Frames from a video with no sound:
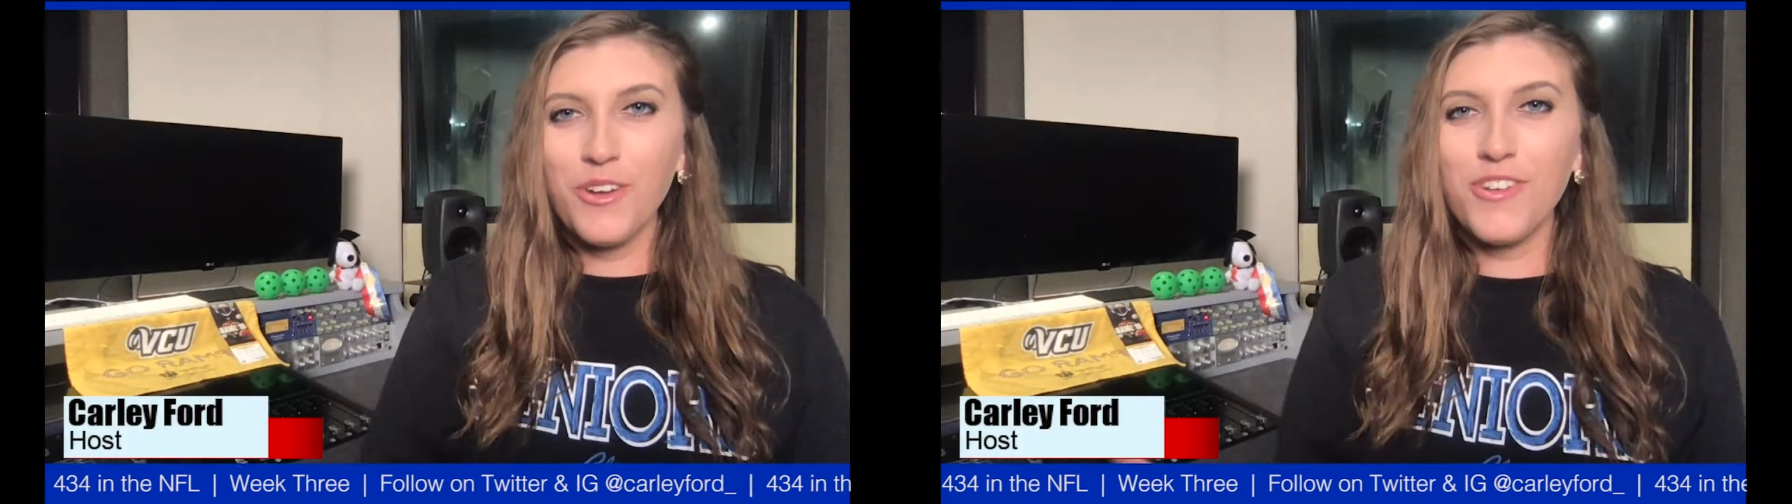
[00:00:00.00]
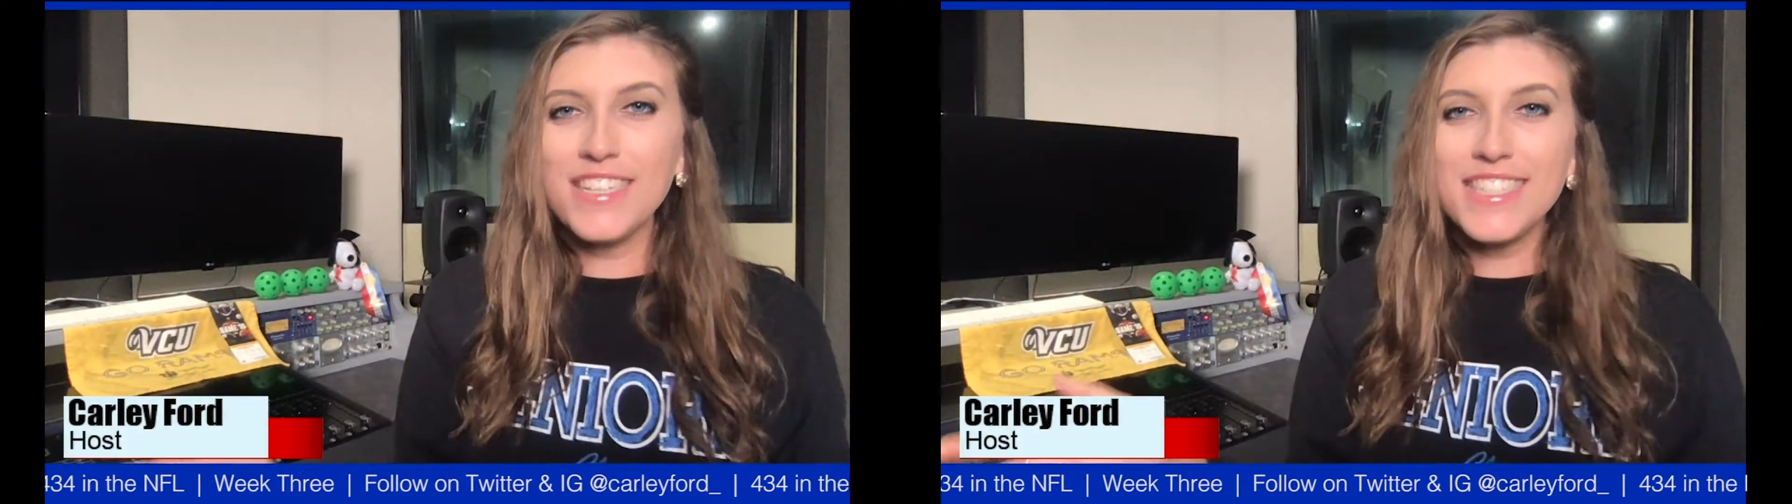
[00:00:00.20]

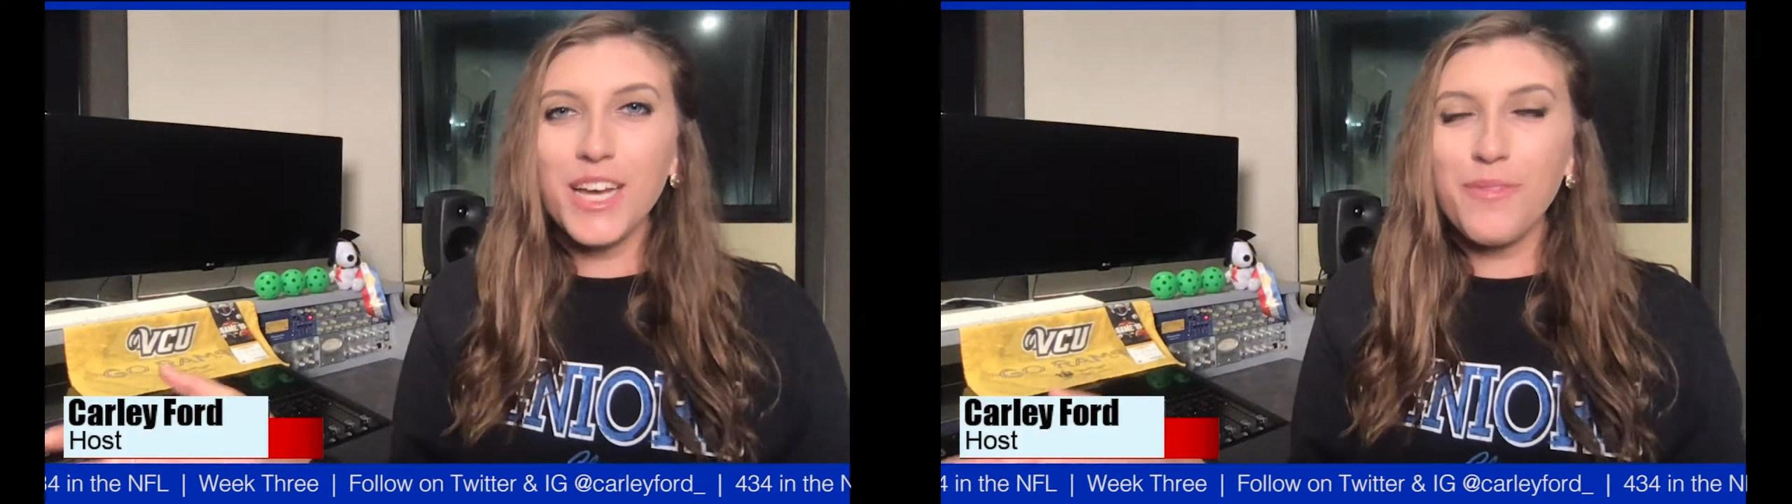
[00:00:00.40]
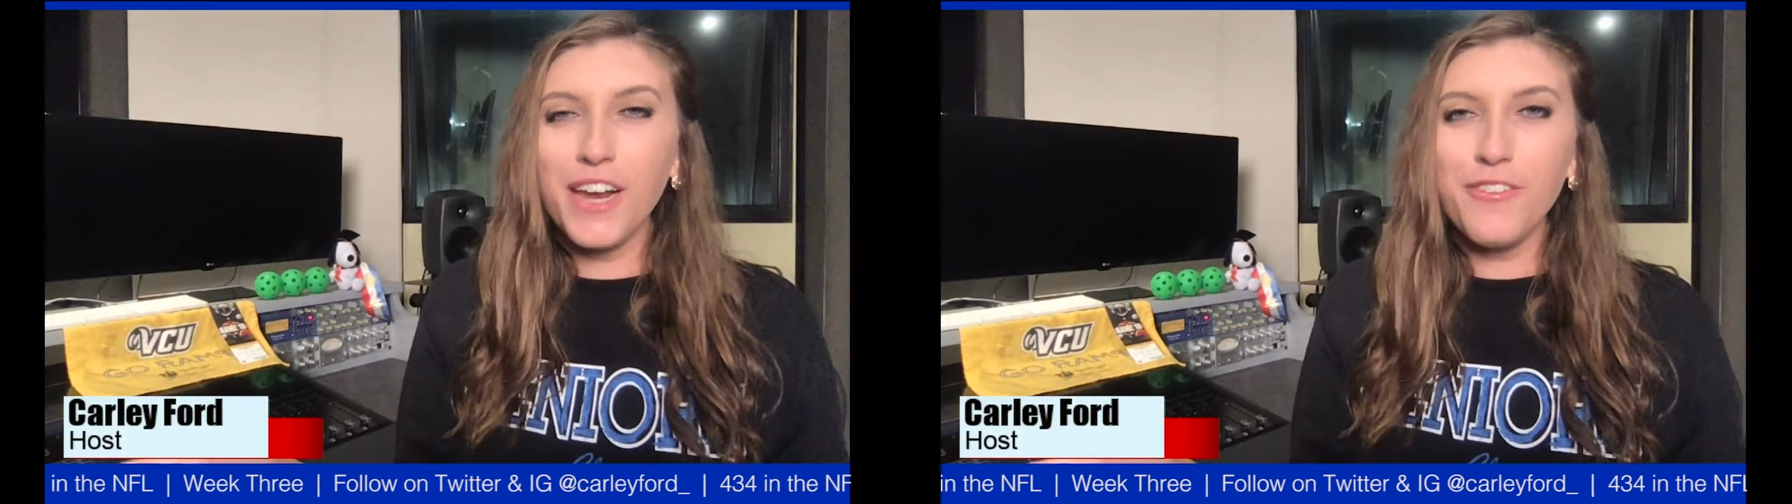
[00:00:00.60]

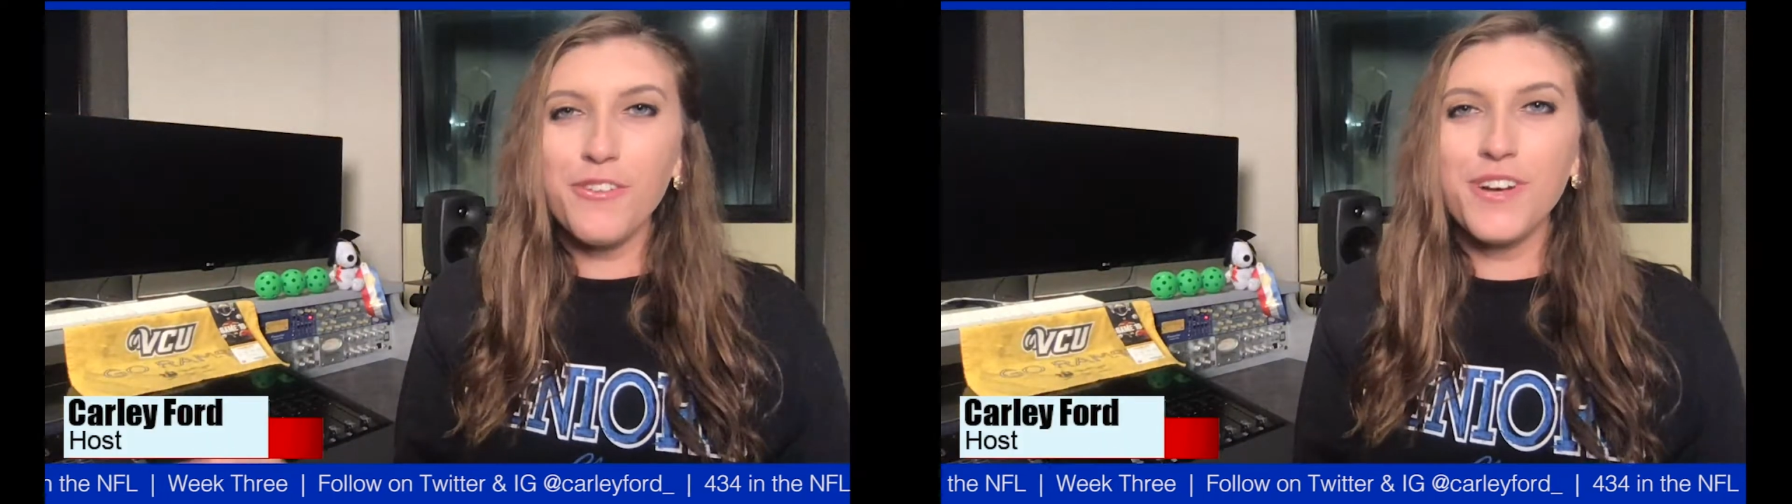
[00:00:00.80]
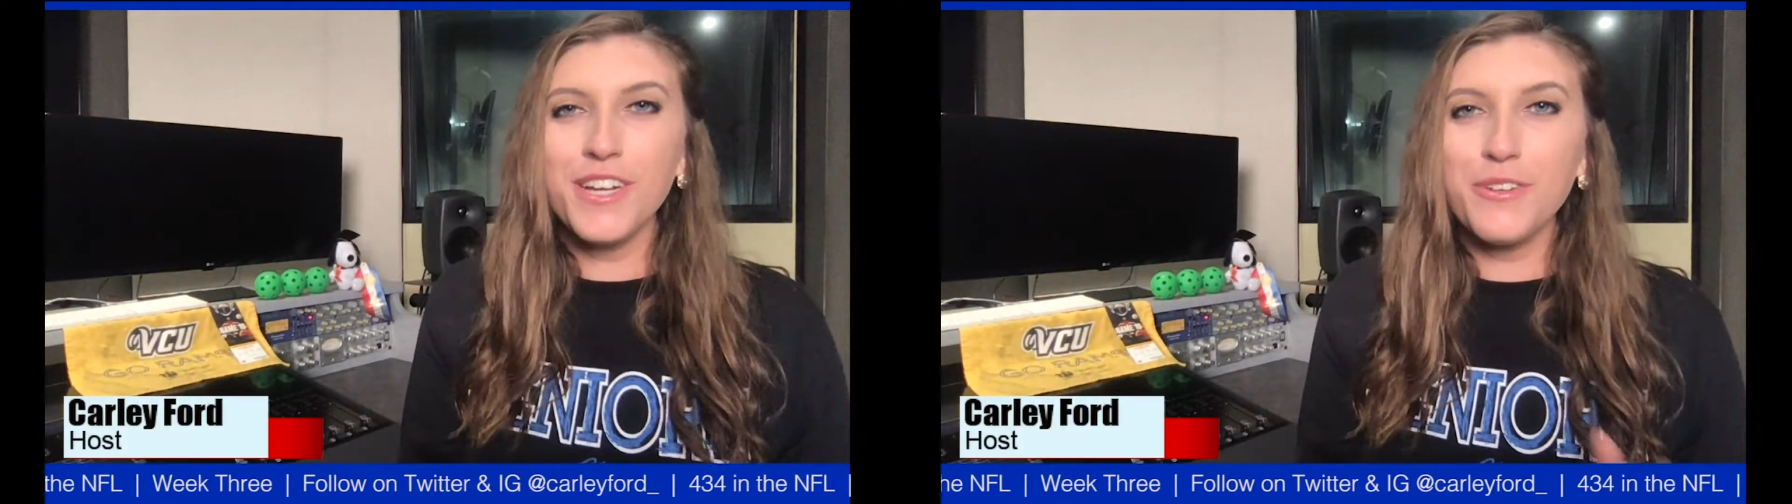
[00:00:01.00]
What's up,
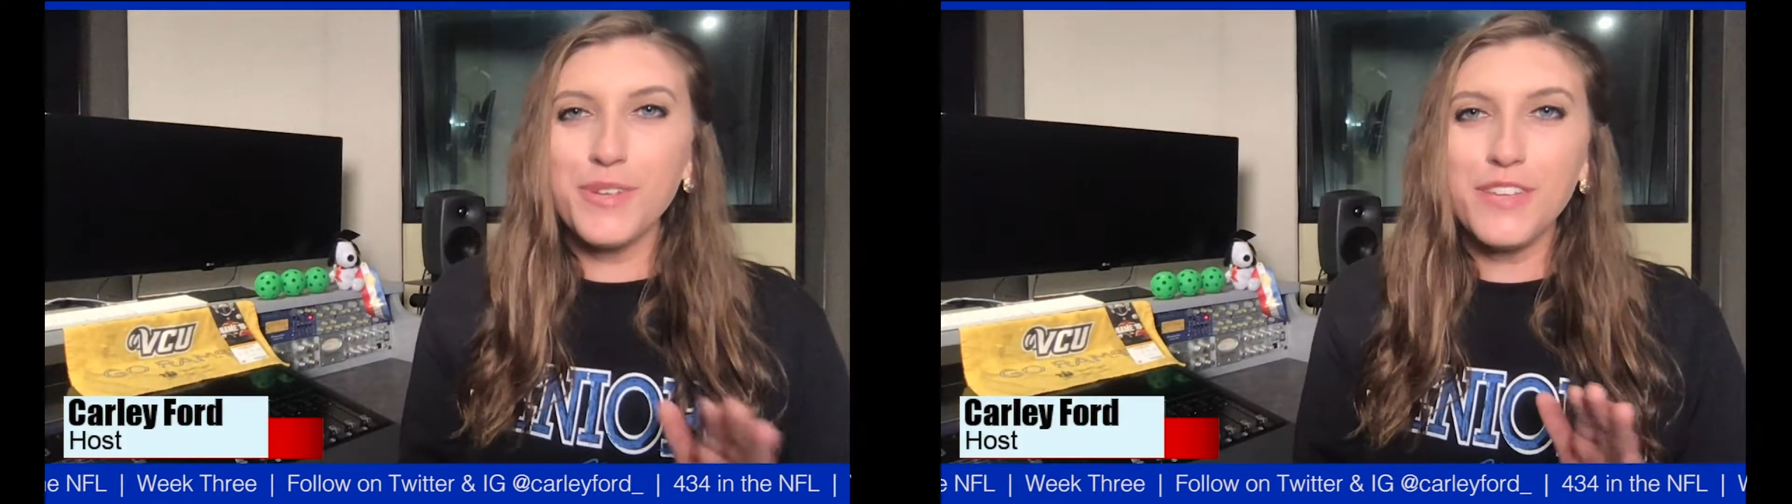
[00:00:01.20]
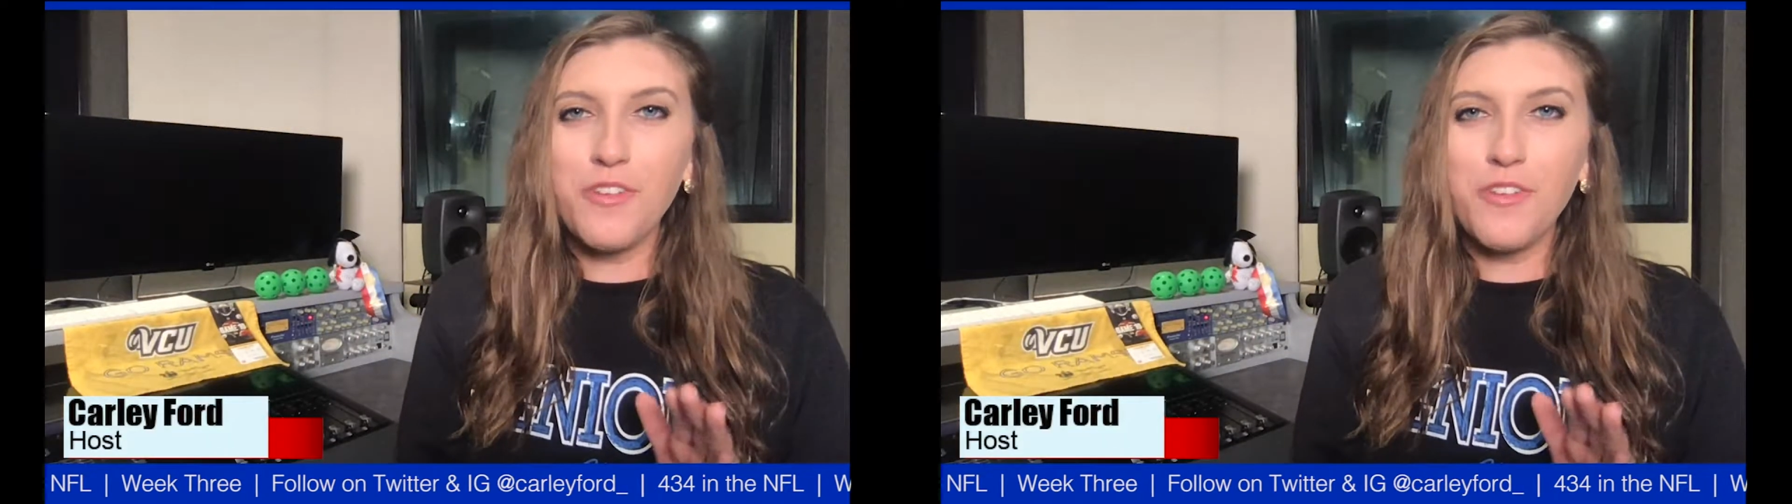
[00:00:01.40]
everyone?